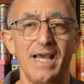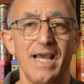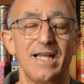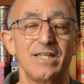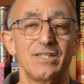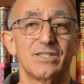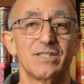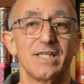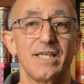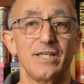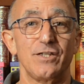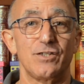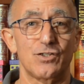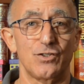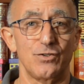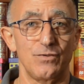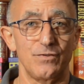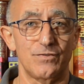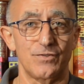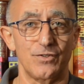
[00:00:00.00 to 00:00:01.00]
and say
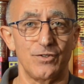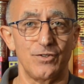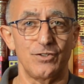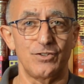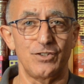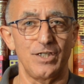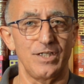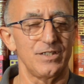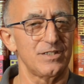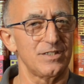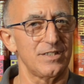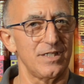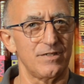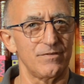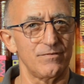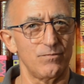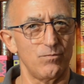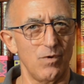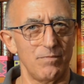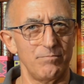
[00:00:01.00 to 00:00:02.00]
2:30 instead
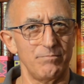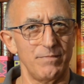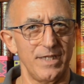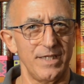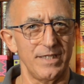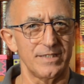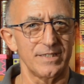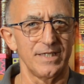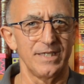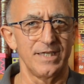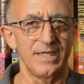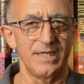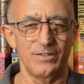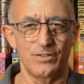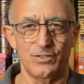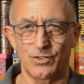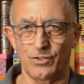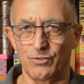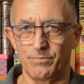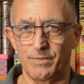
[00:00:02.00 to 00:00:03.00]
of 1 minute
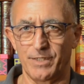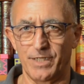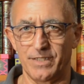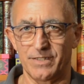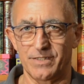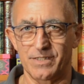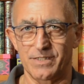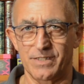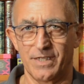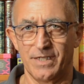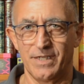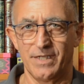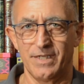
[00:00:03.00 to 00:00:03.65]
and 2 minutes.